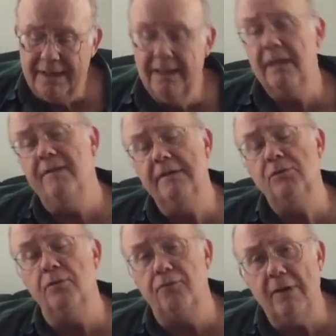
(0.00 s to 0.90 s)
little
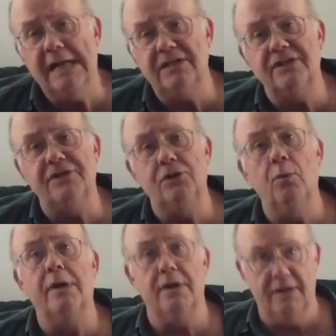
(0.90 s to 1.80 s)
individual phrases that
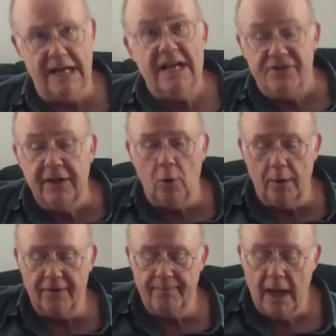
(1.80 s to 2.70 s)
you want to deal
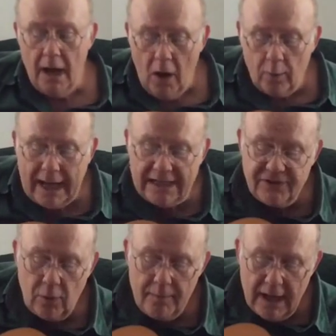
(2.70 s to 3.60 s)
with. Okay,
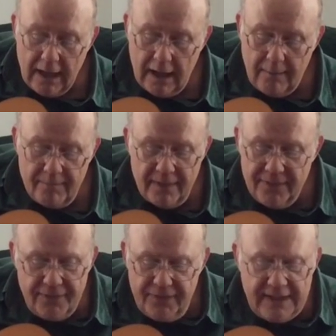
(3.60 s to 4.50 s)
so
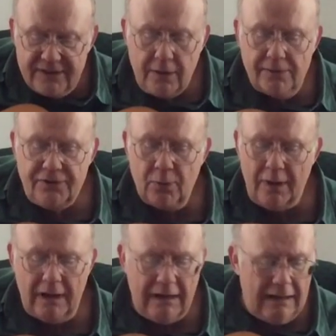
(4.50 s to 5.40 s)
this goes
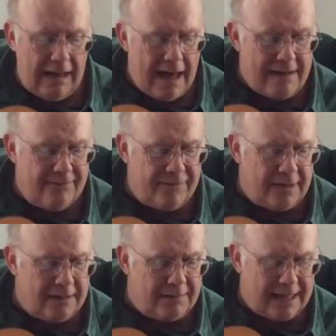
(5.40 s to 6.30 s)
through a lot of
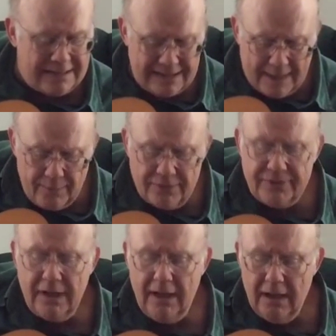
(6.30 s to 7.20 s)

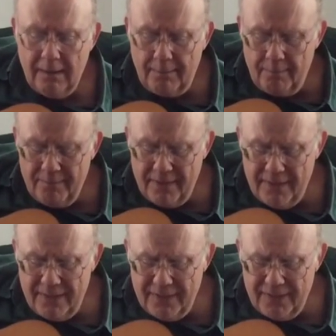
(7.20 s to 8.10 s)
examples.
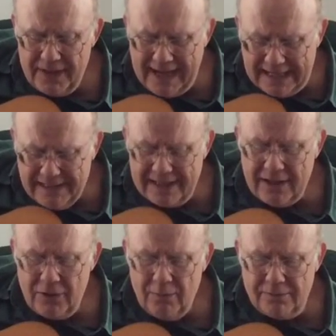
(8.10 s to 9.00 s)
The next thing
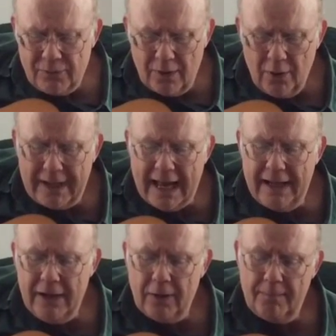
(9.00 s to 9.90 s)
that you sort of look
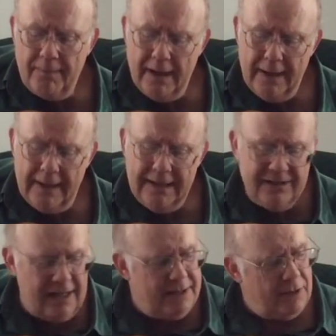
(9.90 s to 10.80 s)
at here
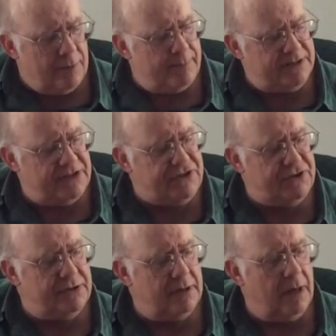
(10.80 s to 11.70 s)
is another
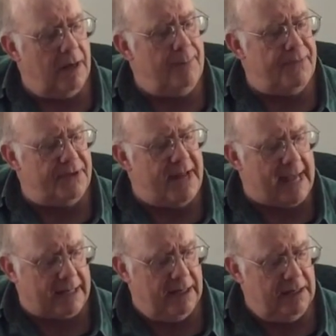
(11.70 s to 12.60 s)
position up the
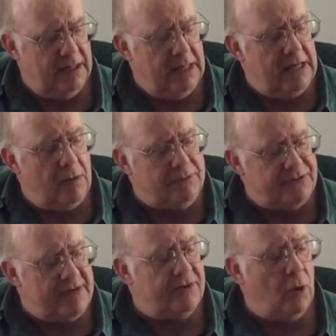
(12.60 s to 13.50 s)
neck. And
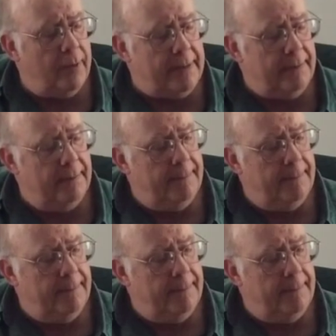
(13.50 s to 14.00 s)
instead of going